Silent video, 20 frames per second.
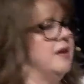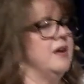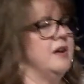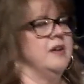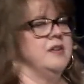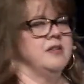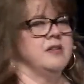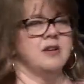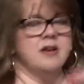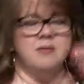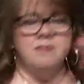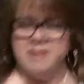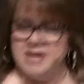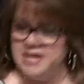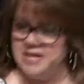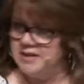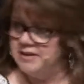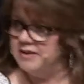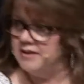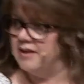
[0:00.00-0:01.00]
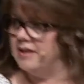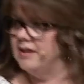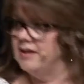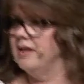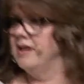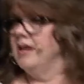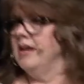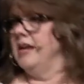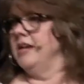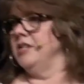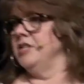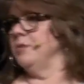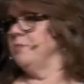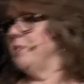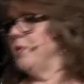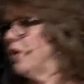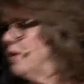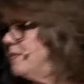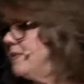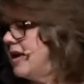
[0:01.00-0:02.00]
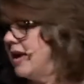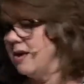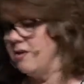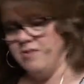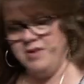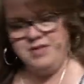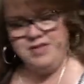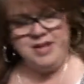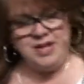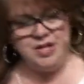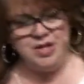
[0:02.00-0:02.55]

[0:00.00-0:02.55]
to come in, to permeate within